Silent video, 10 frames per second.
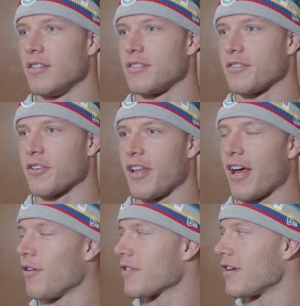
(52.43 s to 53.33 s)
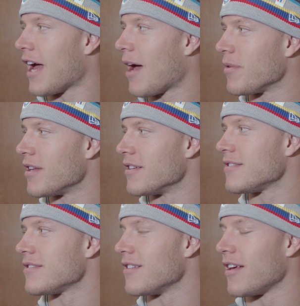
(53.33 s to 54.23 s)
Just good health, good
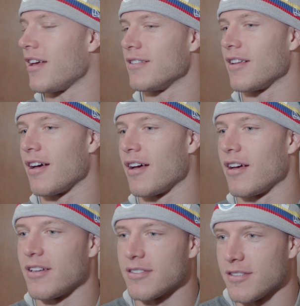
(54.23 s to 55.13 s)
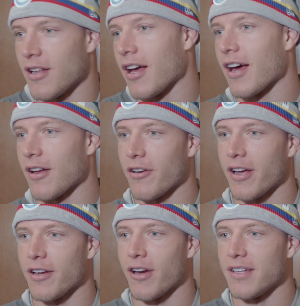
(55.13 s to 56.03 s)
happiness, and you know, I got a
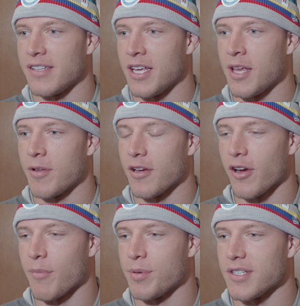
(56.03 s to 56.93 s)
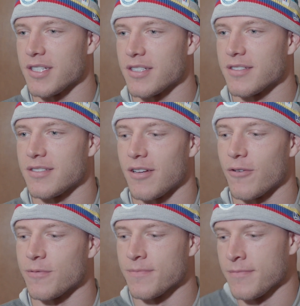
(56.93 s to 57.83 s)
great team in a great position.
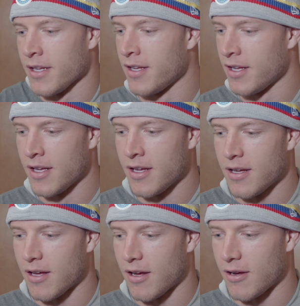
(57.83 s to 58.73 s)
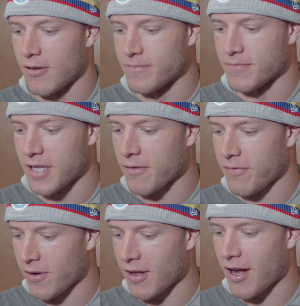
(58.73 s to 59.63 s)
So, thankful
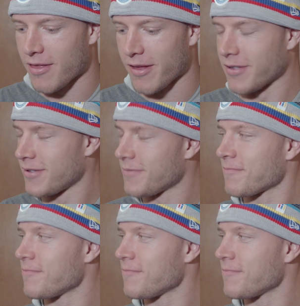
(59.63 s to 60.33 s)
for a lot of things.